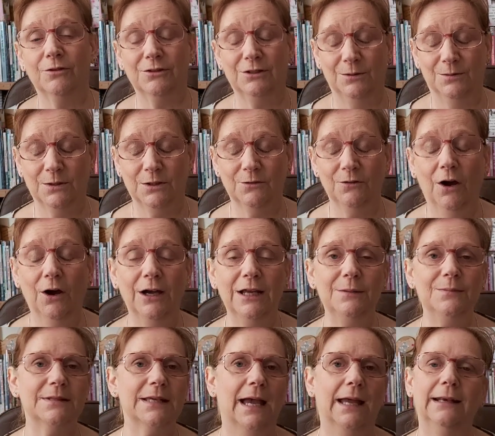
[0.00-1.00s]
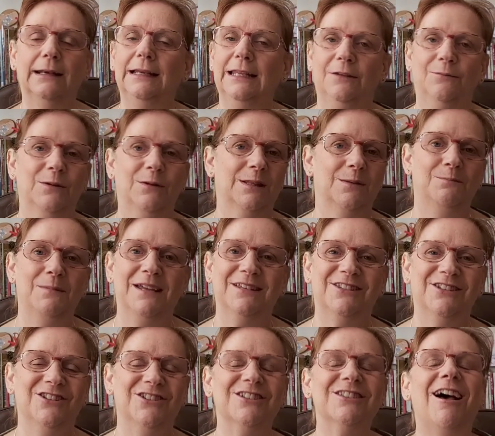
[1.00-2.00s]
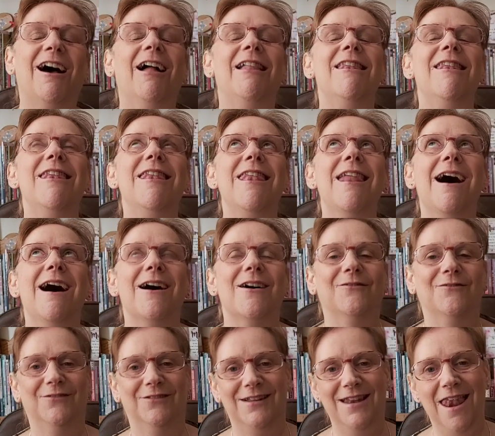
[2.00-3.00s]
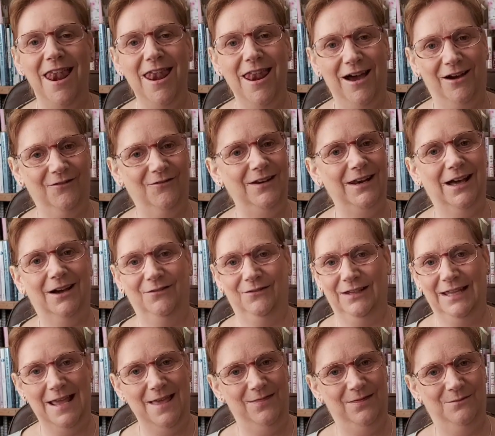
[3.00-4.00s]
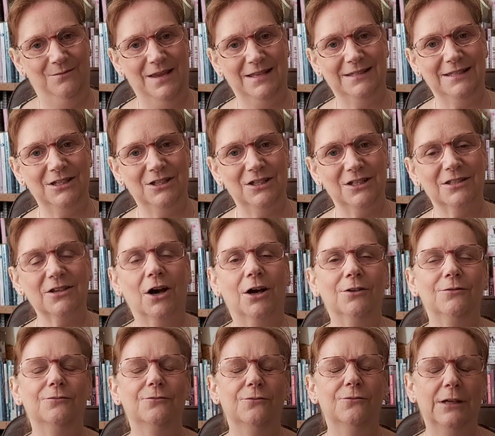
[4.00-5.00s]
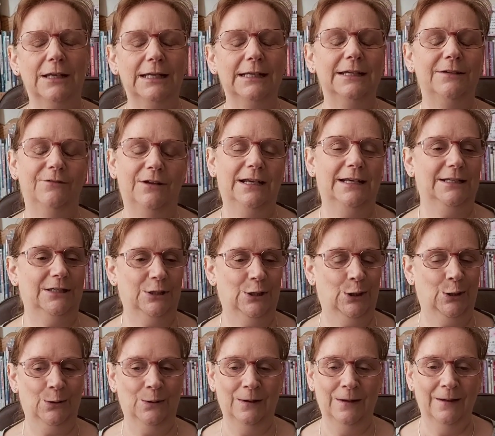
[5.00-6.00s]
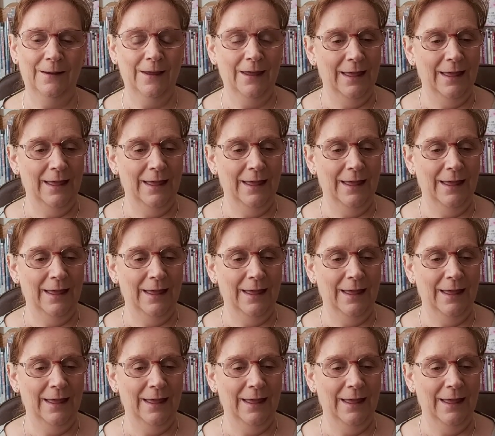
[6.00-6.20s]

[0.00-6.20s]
subscribes and leave me the messages i love love love getting the messages i really really do